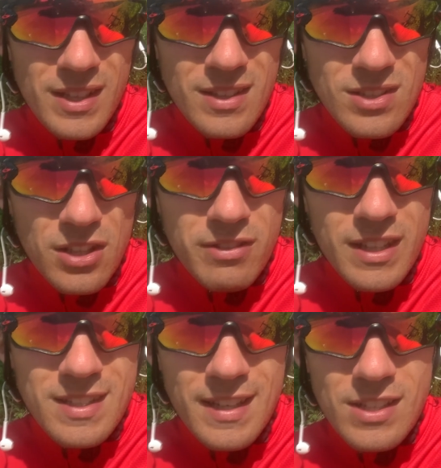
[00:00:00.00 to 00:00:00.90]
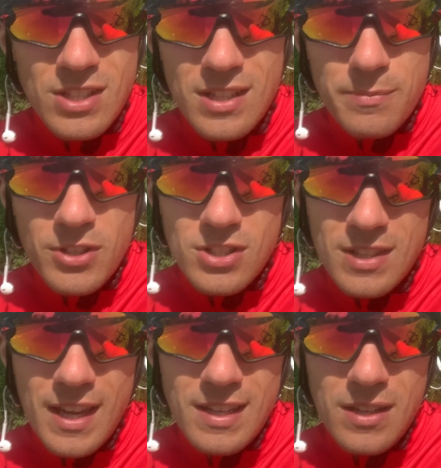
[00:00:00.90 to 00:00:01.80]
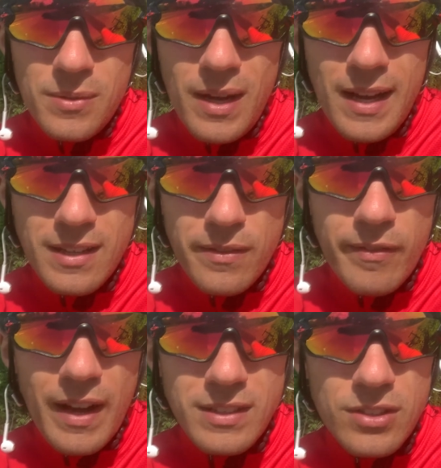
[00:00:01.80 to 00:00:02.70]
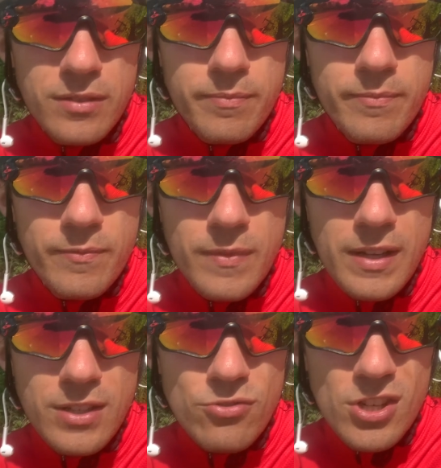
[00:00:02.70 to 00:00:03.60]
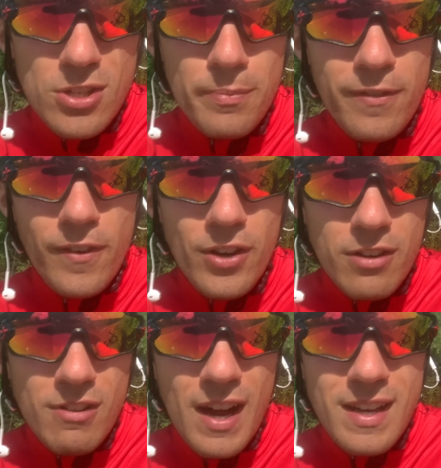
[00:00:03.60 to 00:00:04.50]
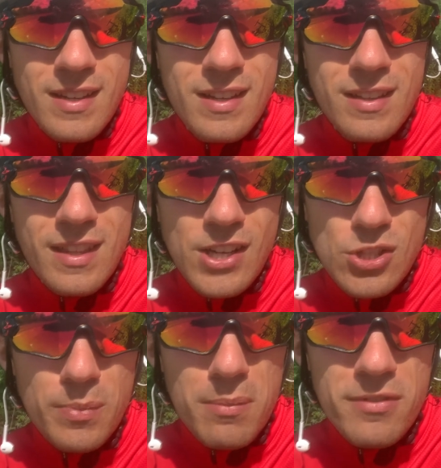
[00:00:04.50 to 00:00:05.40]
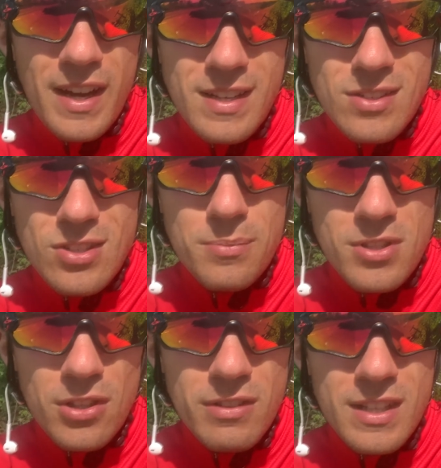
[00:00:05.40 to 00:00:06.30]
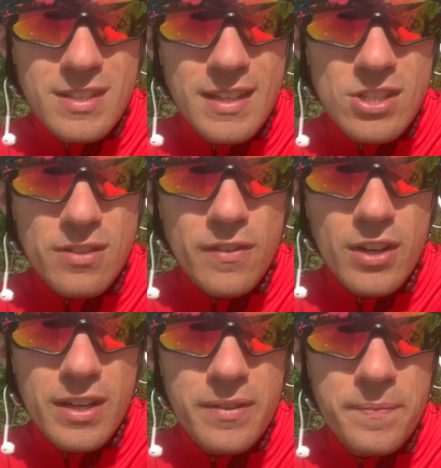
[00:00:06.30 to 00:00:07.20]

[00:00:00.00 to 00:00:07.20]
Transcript: slow release energy as much as they do. And if you've had good nutrition before your ride, that should be providing some slow release energy for you.